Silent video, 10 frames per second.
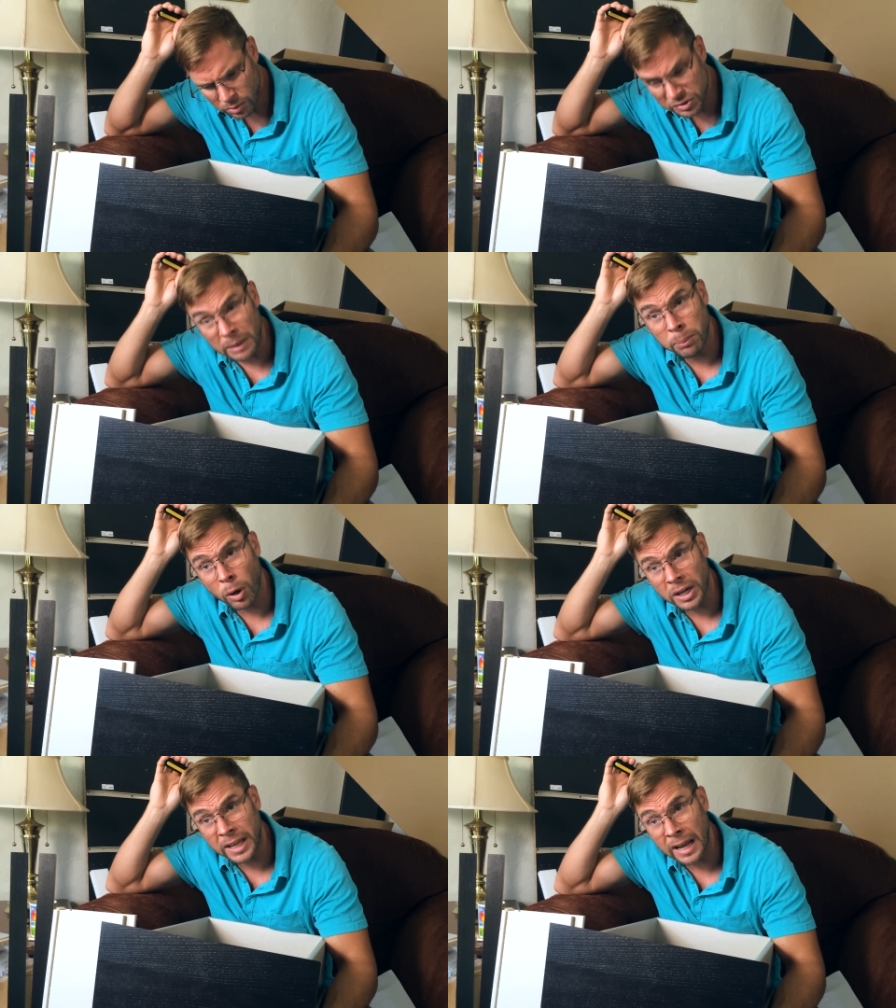Was that
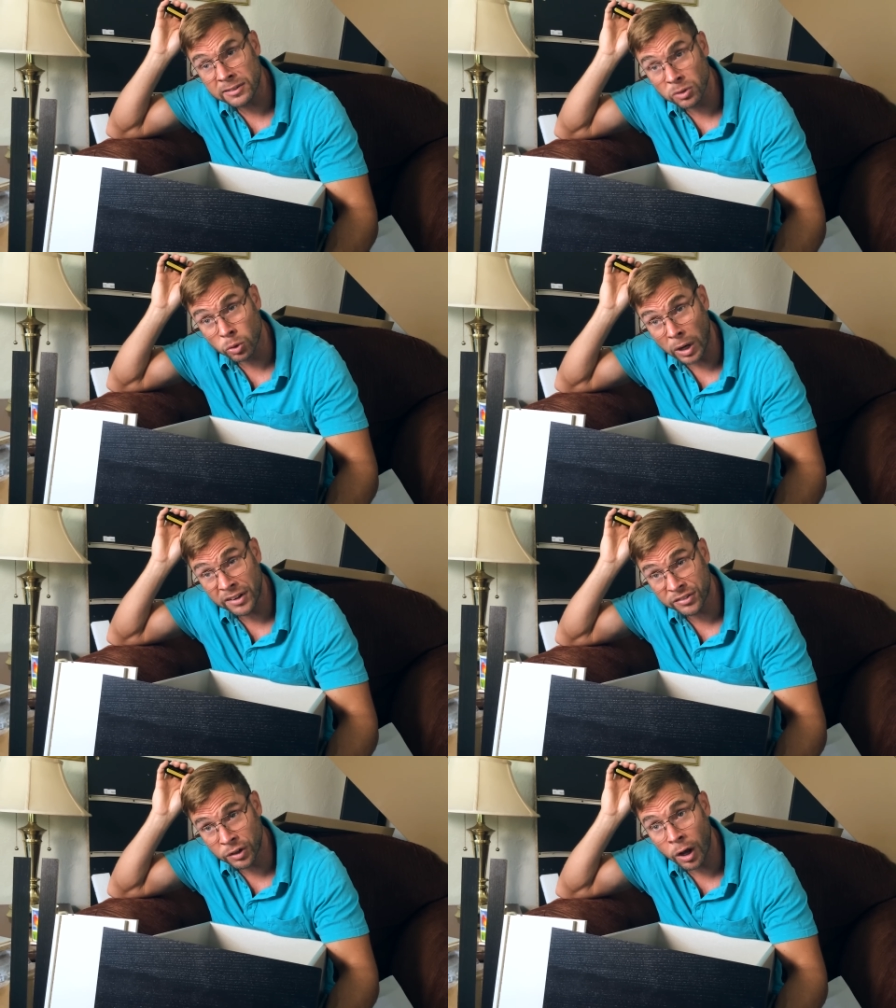part of Castle
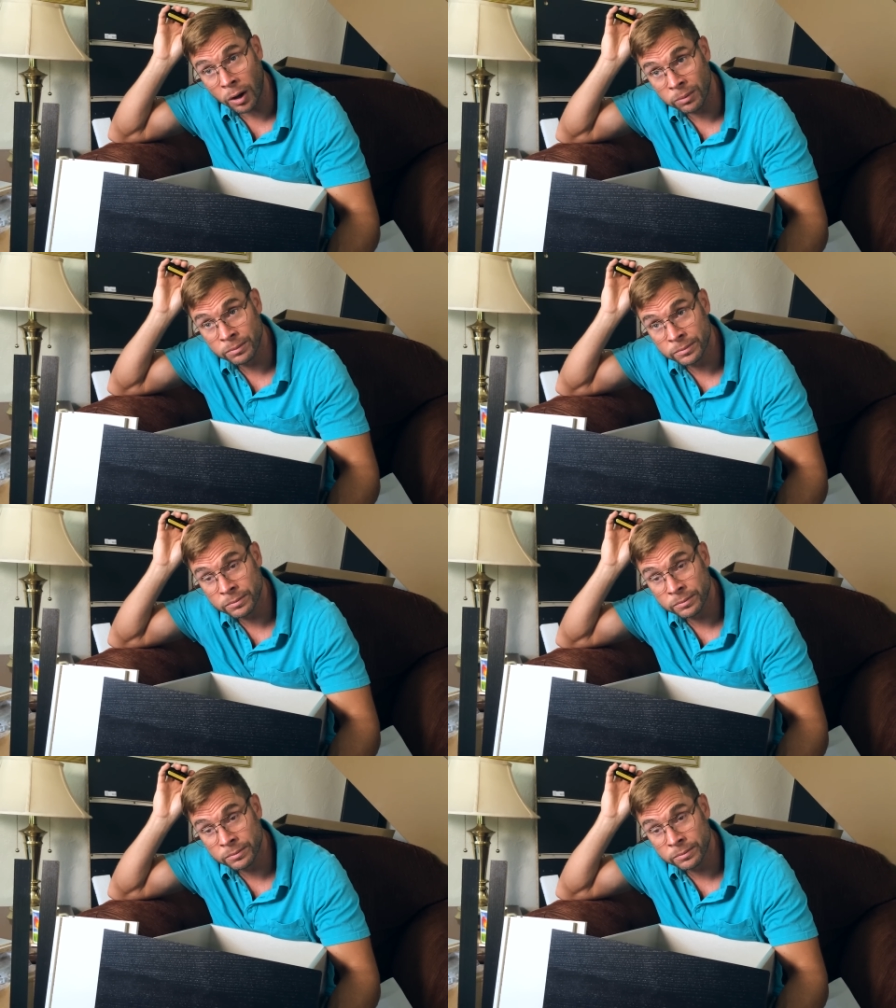Grayskull?